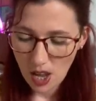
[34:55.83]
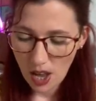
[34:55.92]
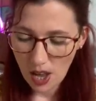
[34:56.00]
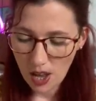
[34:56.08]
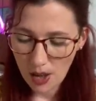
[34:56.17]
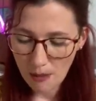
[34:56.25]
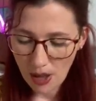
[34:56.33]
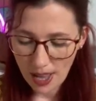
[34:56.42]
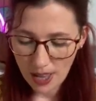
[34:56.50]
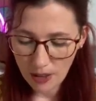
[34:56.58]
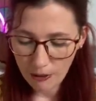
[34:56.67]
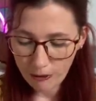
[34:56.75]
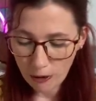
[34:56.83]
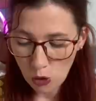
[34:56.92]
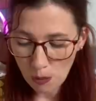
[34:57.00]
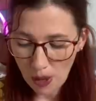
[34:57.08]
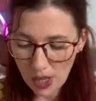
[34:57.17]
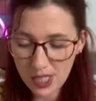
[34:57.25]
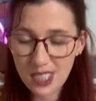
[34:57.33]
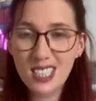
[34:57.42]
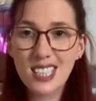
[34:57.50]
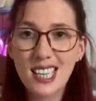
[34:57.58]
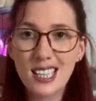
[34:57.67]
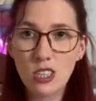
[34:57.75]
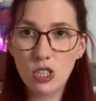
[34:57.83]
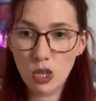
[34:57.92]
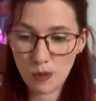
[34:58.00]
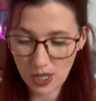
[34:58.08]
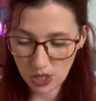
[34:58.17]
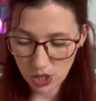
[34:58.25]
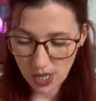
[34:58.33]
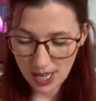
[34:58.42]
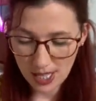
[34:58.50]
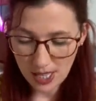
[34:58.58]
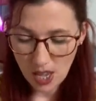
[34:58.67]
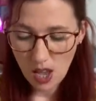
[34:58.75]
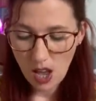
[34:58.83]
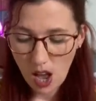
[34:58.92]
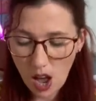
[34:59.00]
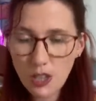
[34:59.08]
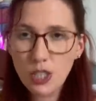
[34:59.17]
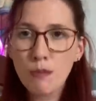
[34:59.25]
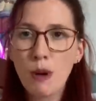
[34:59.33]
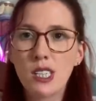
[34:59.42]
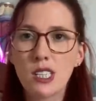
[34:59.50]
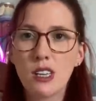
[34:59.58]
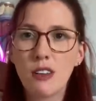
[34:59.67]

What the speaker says: A full bust 62 inches, under bust